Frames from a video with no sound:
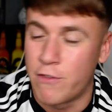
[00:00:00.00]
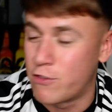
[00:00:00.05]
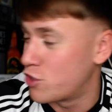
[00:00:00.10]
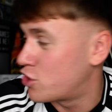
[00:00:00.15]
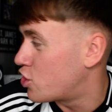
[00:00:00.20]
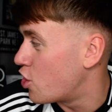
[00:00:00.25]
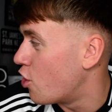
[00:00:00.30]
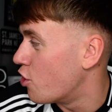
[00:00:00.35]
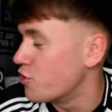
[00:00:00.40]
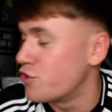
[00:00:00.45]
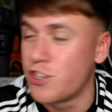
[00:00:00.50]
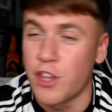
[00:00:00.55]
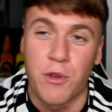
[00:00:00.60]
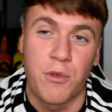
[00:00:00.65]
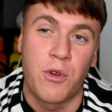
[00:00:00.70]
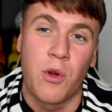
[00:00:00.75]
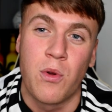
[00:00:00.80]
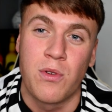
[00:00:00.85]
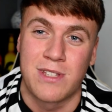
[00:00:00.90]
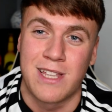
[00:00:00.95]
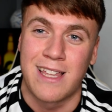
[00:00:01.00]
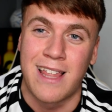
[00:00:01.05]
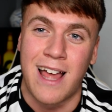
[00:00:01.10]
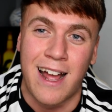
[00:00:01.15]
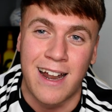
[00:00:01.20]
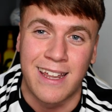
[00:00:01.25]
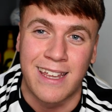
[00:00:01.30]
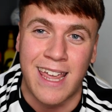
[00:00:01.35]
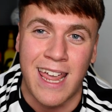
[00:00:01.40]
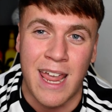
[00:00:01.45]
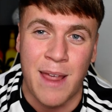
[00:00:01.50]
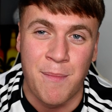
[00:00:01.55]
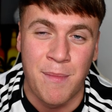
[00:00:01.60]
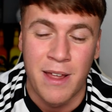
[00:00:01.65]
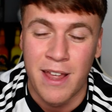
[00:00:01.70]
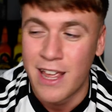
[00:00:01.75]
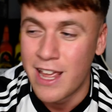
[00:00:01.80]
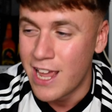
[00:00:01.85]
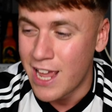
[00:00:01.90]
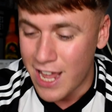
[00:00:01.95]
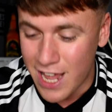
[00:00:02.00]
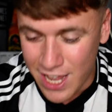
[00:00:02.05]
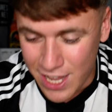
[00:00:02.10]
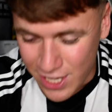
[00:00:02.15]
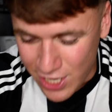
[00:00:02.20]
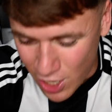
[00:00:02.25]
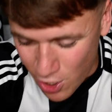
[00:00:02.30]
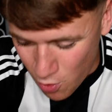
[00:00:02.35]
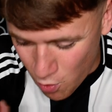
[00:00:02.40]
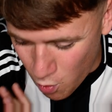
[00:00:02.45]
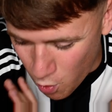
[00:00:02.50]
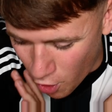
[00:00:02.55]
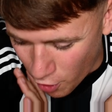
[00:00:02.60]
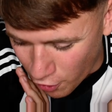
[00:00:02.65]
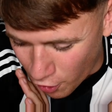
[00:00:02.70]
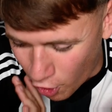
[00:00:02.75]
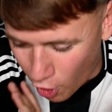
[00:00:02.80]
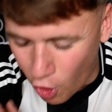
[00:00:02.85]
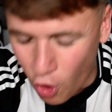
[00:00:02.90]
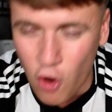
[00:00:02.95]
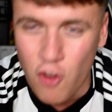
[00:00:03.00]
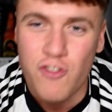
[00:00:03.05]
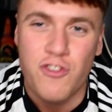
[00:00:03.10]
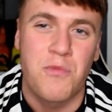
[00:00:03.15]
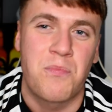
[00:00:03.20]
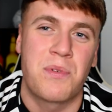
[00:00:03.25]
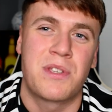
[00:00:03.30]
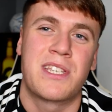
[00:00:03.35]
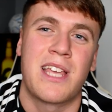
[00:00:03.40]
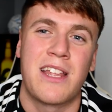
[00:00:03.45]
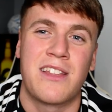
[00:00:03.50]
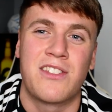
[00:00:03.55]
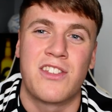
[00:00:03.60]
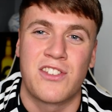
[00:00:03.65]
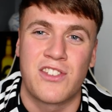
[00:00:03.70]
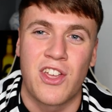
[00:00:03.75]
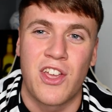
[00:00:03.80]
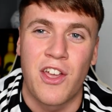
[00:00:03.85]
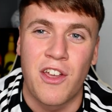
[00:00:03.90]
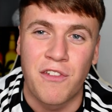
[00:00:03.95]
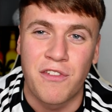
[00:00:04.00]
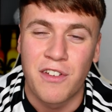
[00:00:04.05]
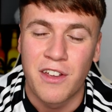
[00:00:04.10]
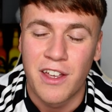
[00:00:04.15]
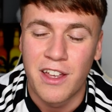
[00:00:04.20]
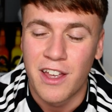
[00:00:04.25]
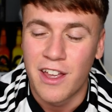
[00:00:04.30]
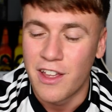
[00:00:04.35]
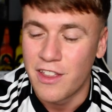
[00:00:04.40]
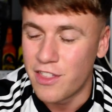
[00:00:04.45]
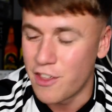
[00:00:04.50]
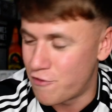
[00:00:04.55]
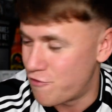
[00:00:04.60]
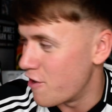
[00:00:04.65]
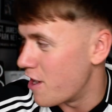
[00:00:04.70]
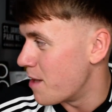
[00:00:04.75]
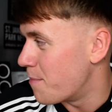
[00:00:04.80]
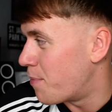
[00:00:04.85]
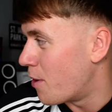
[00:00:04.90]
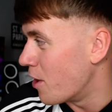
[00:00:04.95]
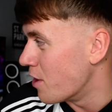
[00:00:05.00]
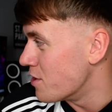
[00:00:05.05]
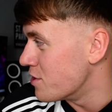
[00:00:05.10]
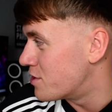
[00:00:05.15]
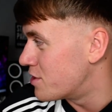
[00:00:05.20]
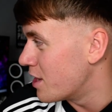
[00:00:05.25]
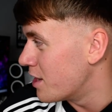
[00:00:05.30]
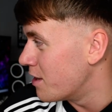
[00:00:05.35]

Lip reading: If you're scoring two goals like that in a game, you 100% deserve the 3 points.